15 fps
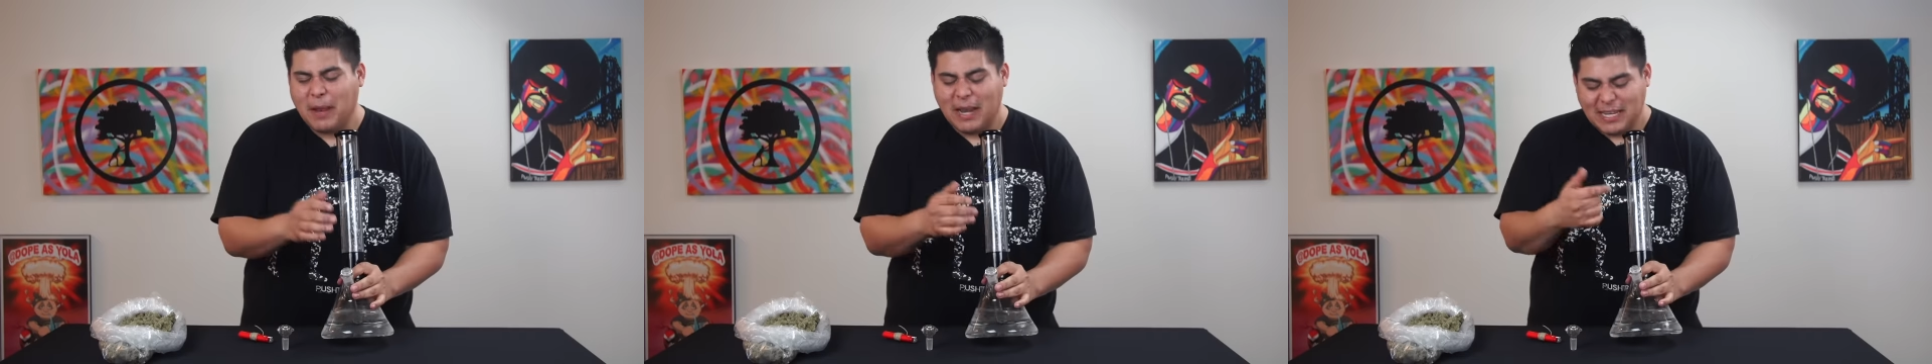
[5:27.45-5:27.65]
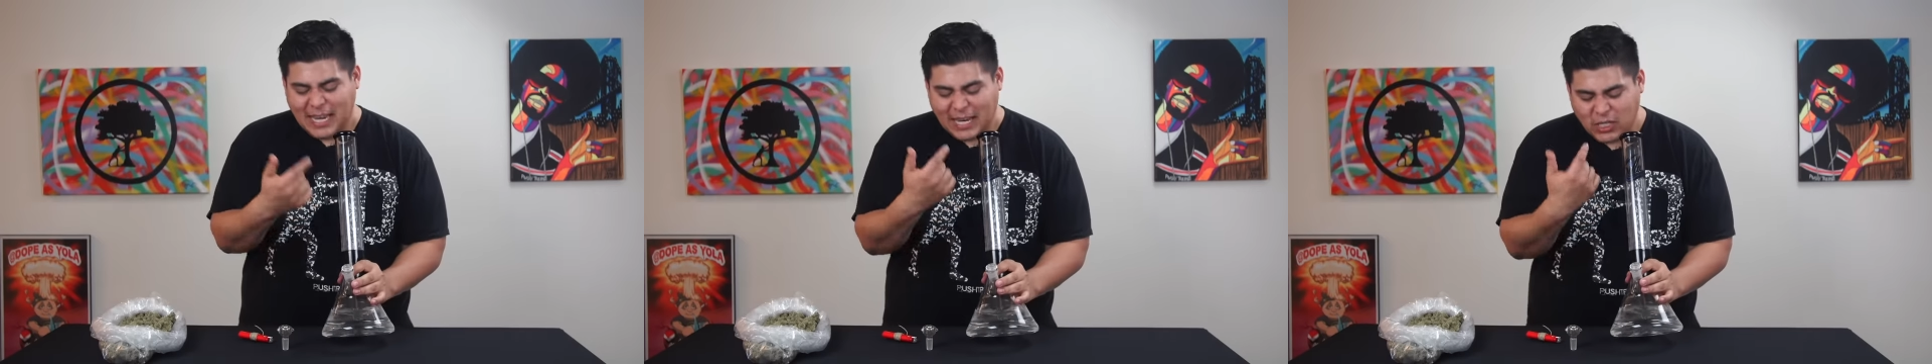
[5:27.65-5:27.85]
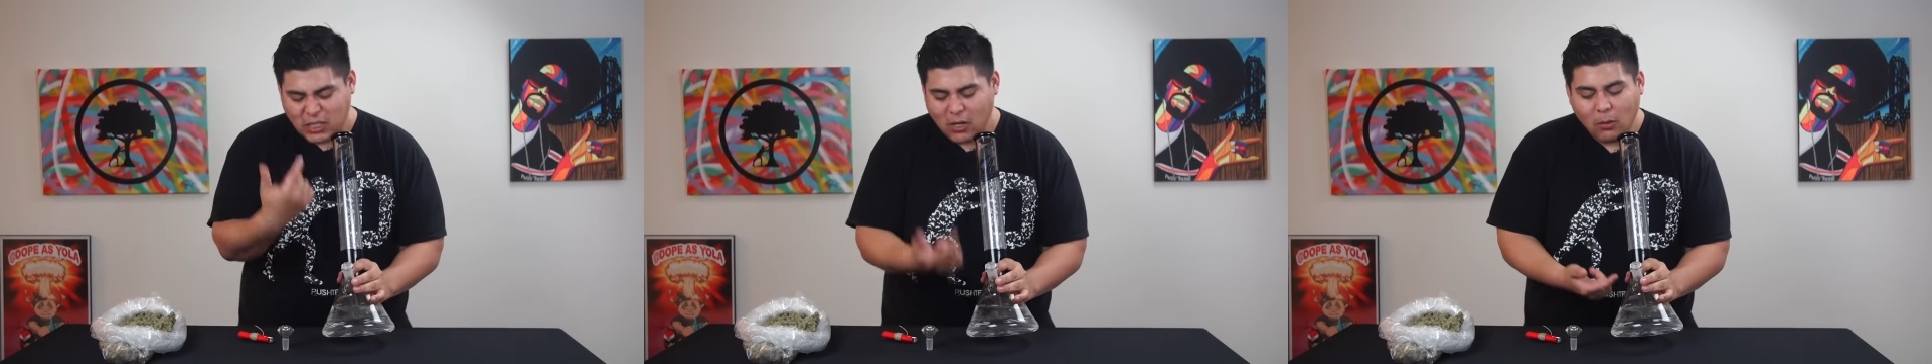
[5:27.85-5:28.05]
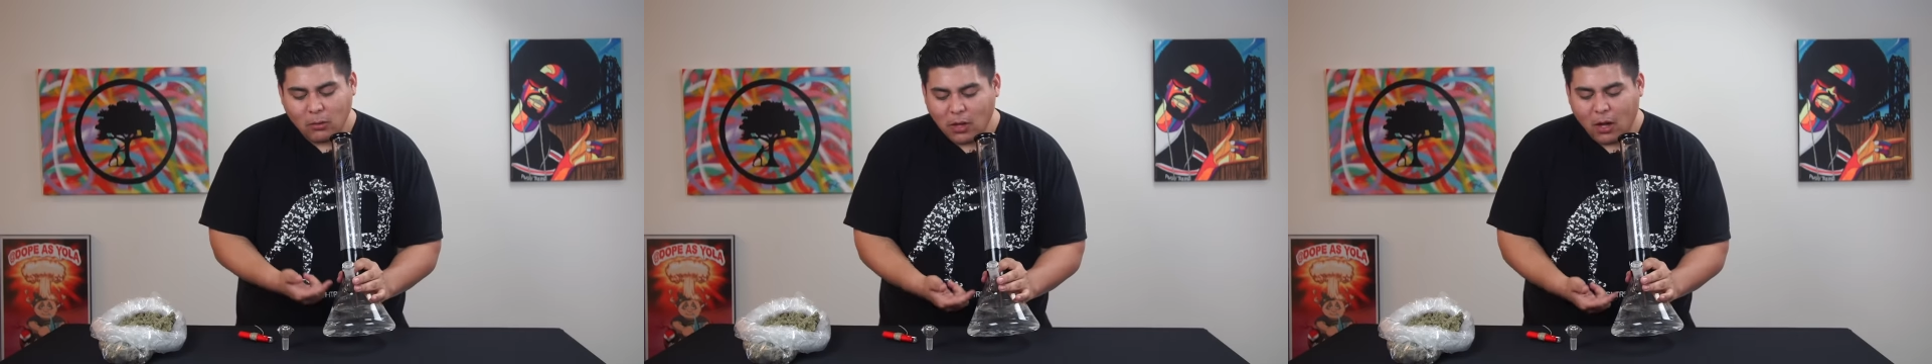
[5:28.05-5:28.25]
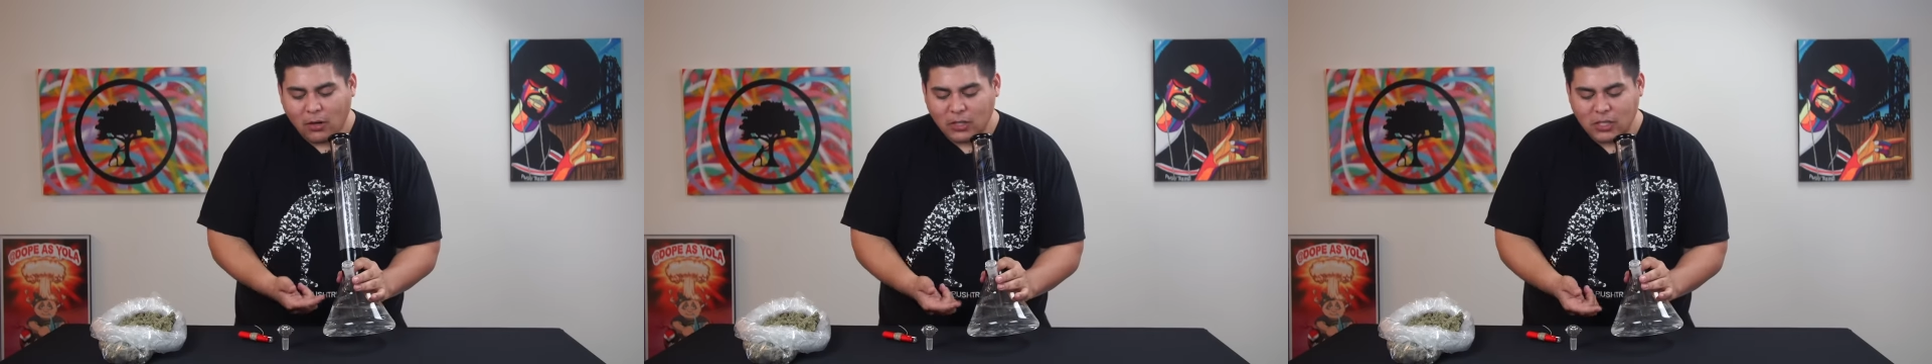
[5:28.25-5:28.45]
and it takes so
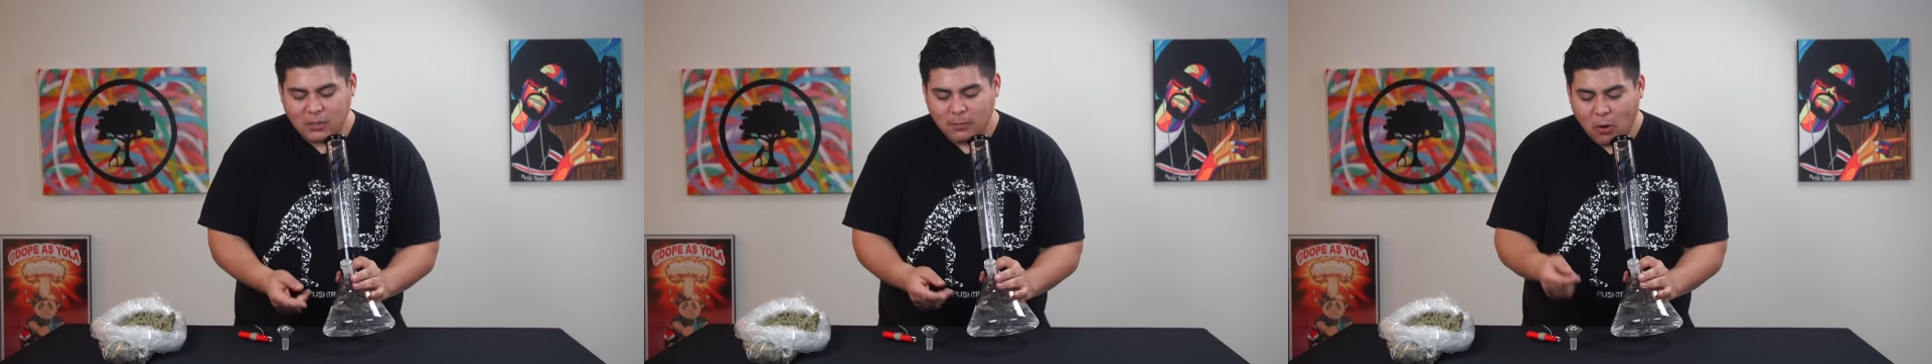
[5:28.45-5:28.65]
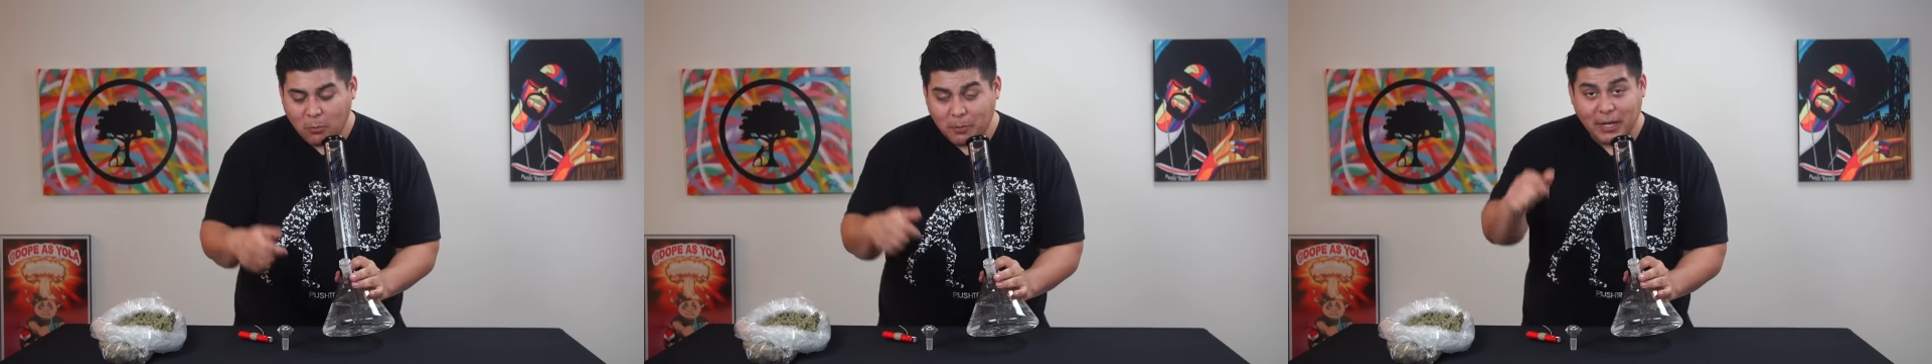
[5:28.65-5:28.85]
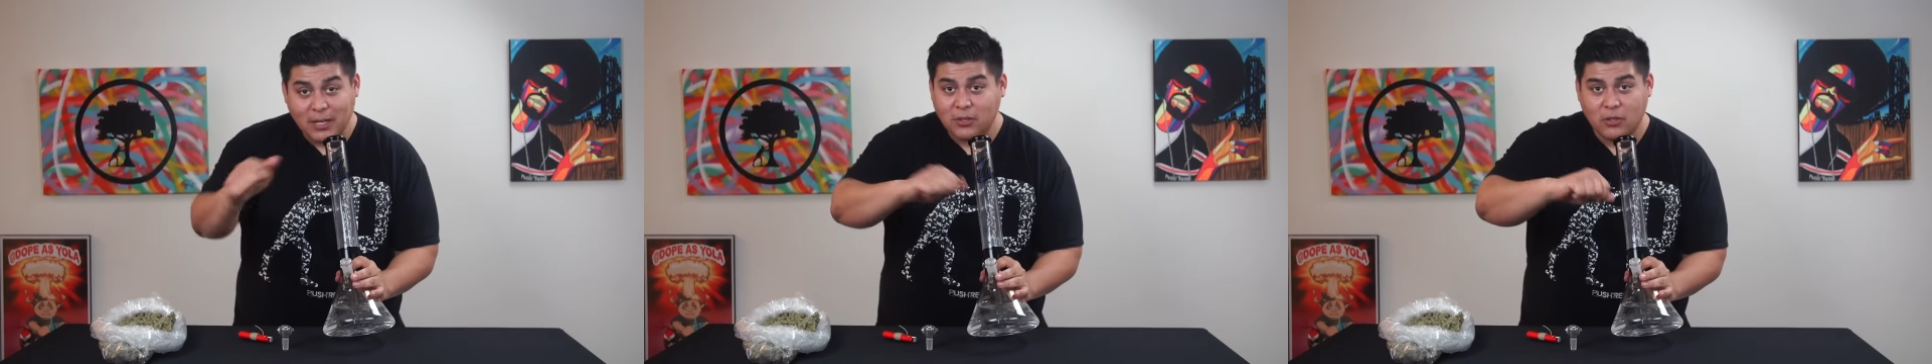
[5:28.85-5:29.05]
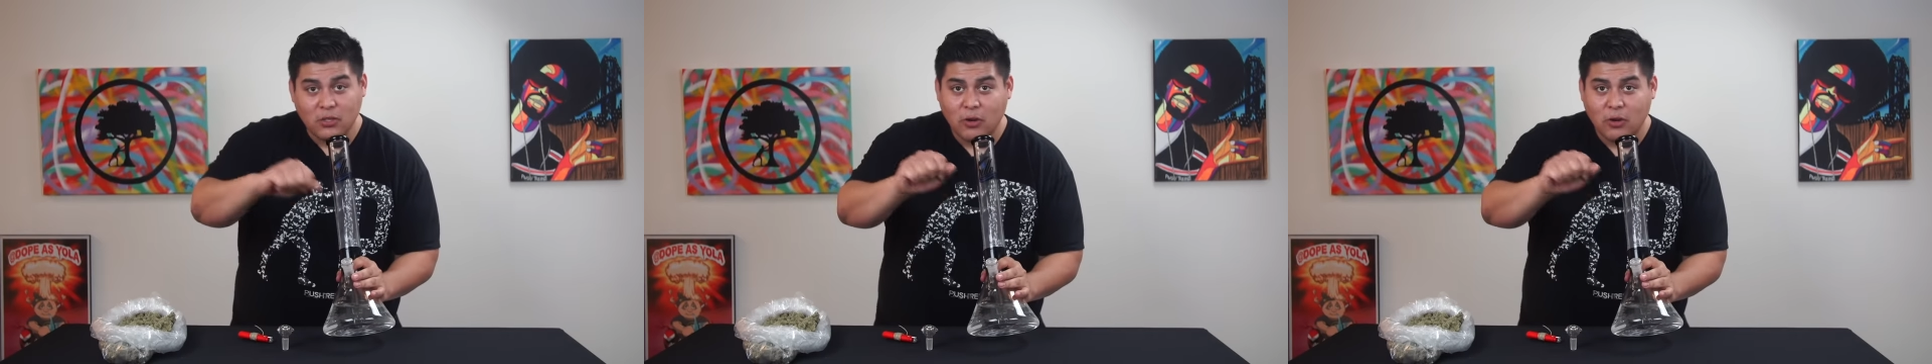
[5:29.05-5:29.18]
long to smoke because they're